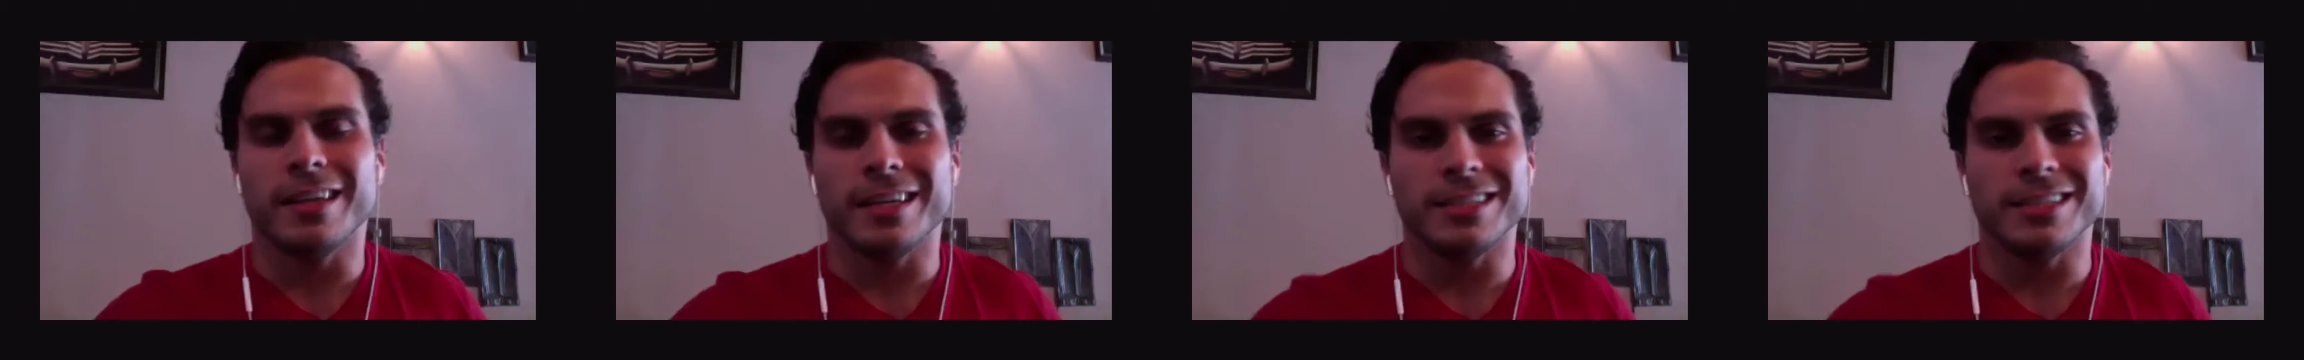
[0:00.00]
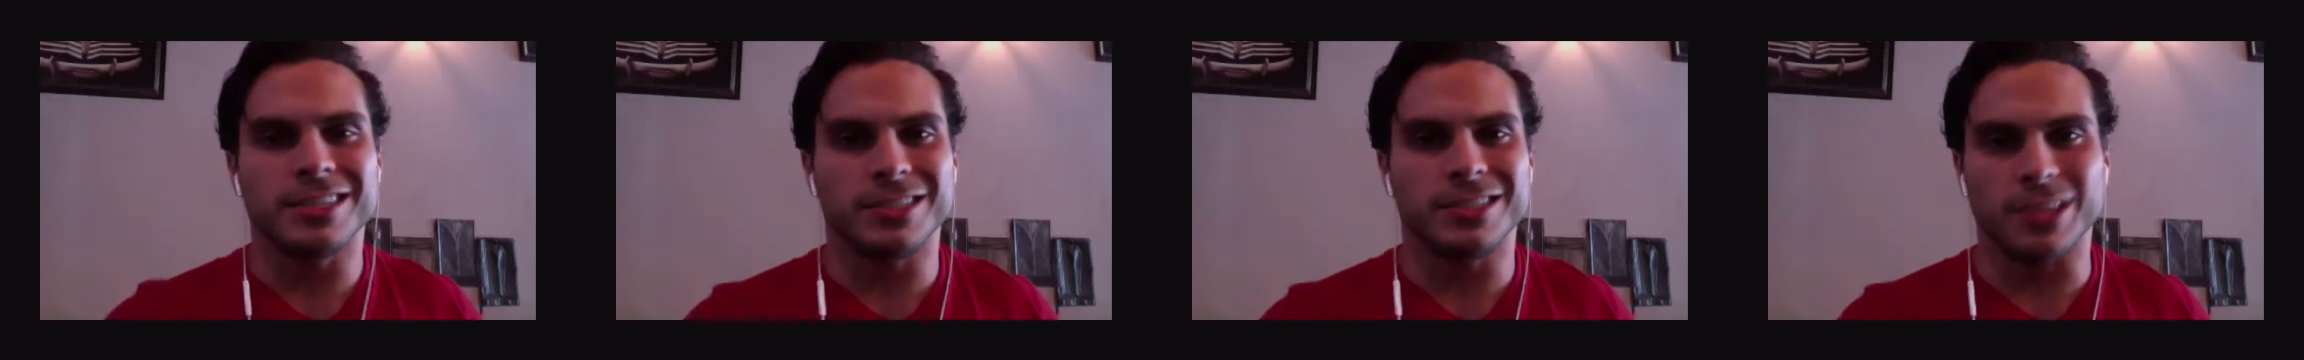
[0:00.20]

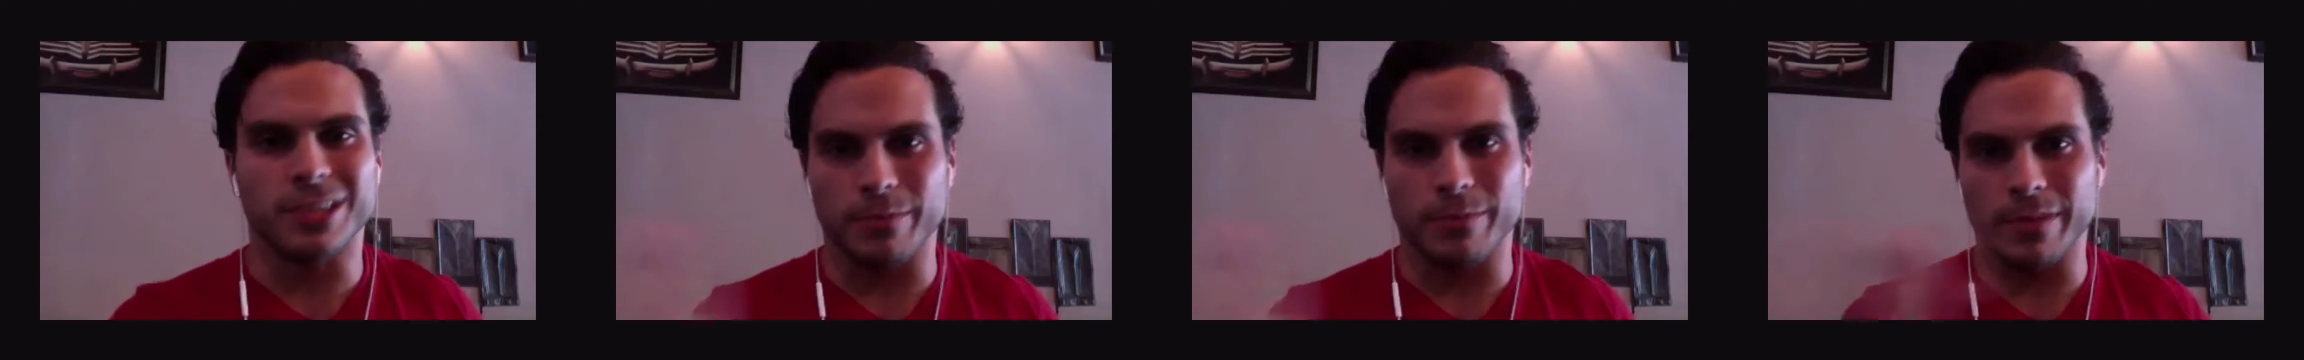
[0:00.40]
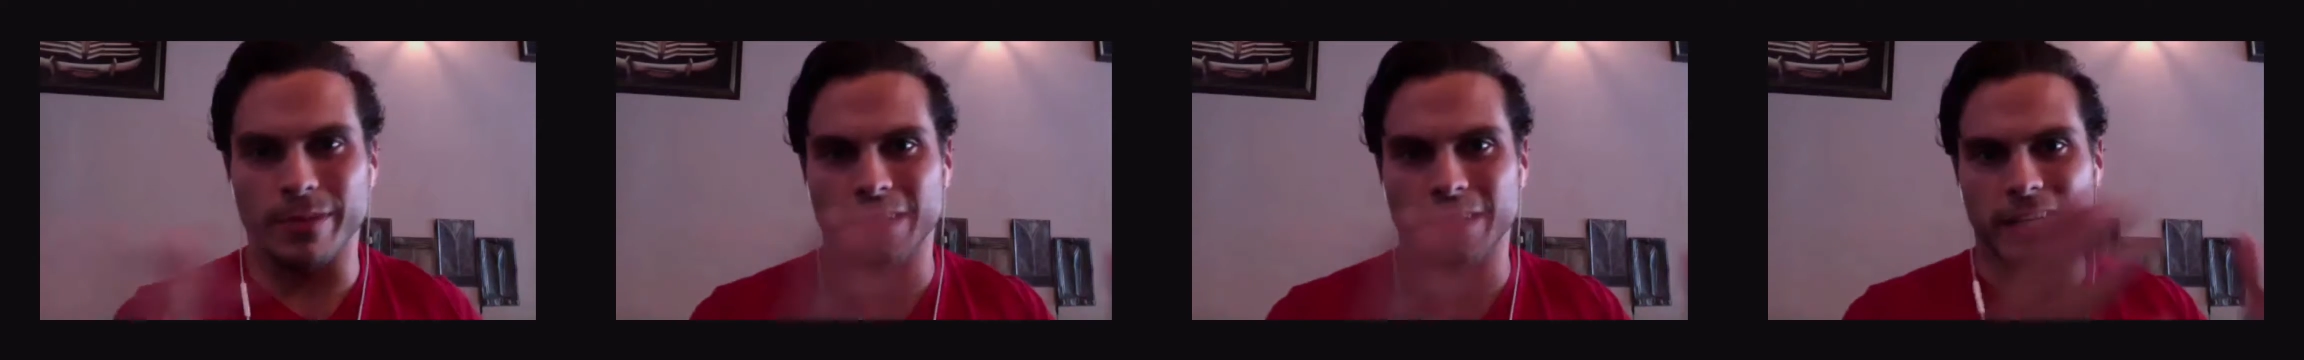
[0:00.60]
just
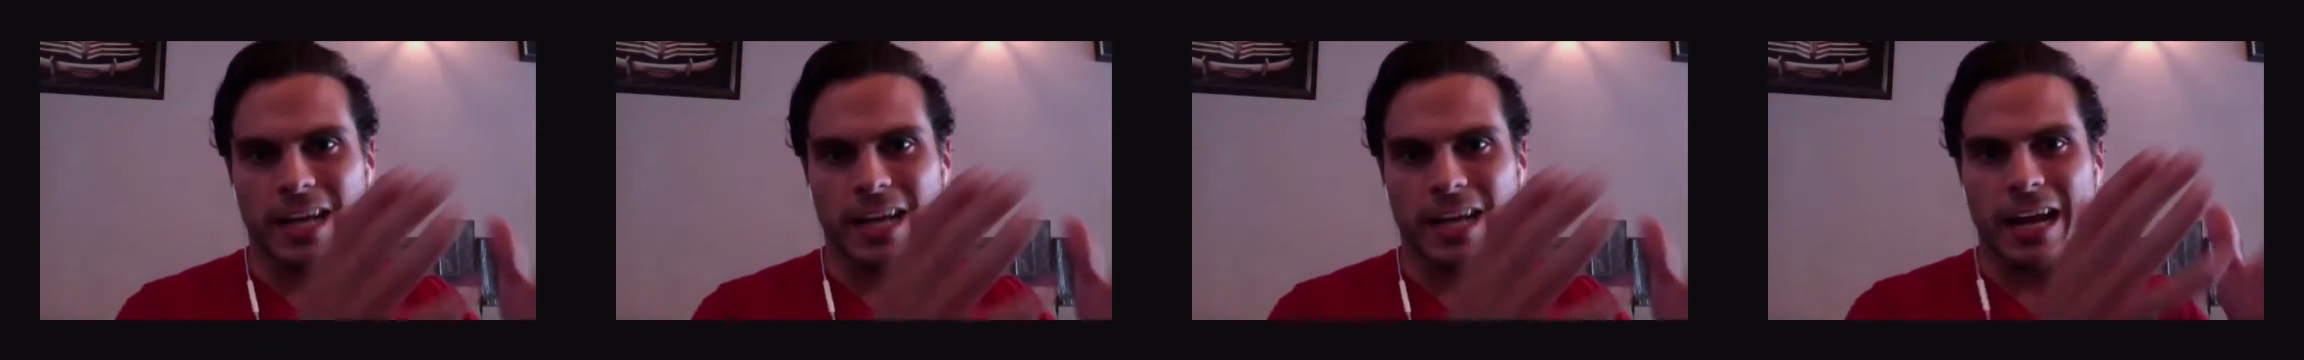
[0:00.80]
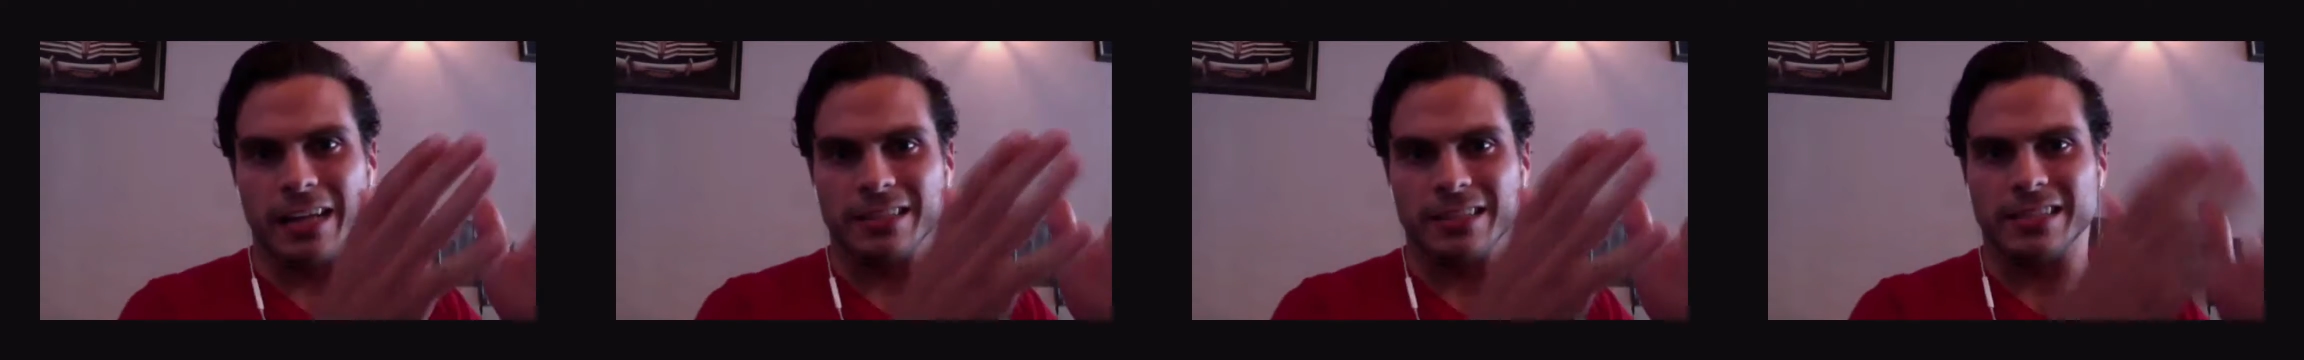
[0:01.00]
something to kind
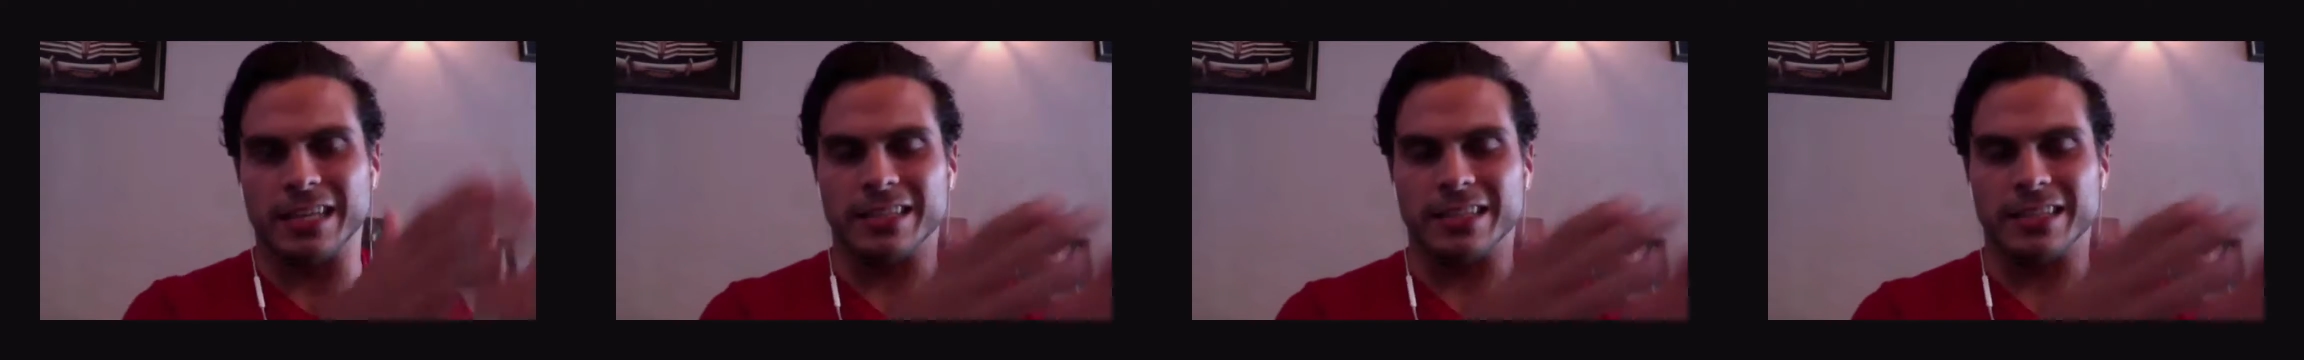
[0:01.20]
of set the